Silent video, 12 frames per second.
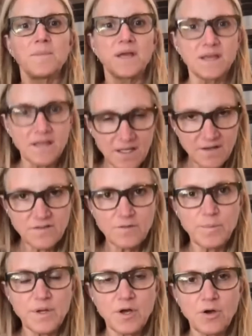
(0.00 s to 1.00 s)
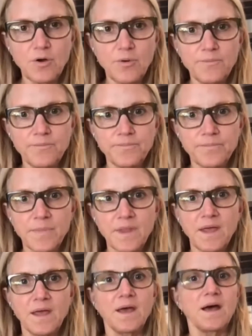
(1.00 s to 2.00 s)
My kids have been home.
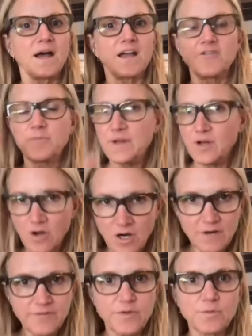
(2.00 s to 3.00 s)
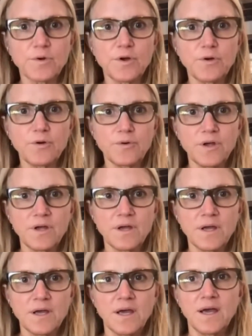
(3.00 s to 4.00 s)
I have been off the road.
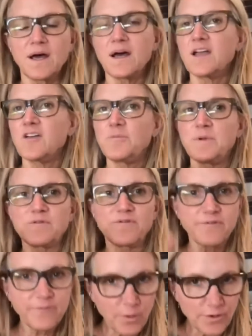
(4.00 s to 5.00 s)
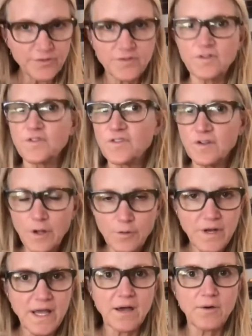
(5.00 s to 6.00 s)
I have been forced to
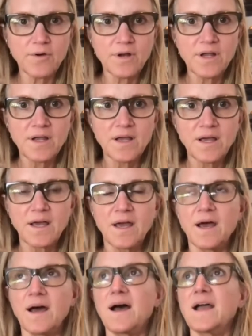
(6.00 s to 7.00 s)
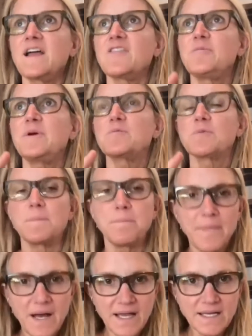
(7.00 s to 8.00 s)
slow down. I have been
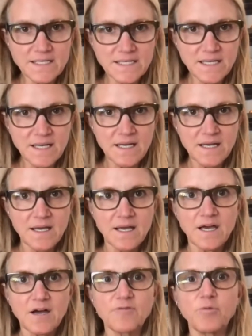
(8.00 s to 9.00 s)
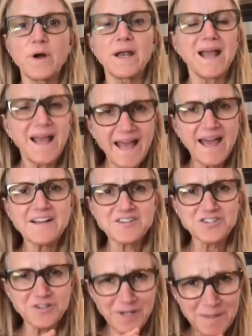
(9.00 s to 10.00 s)
reminded of what
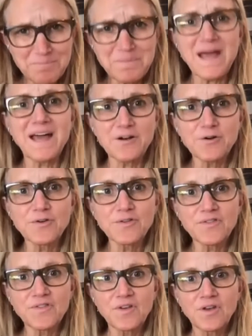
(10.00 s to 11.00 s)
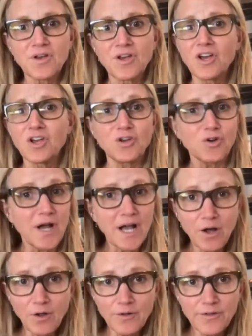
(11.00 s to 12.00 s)
actually matters, your
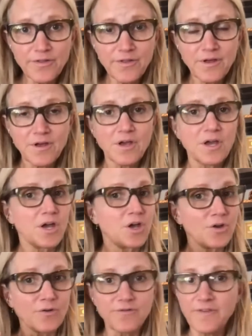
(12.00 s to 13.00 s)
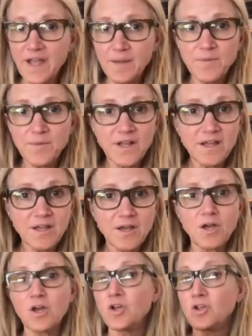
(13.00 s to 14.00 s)
health, your
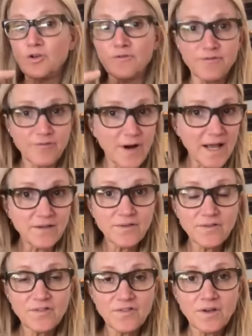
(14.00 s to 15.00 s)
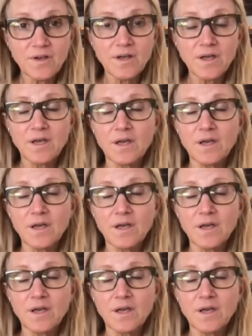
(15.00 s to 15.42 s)
family, your friends,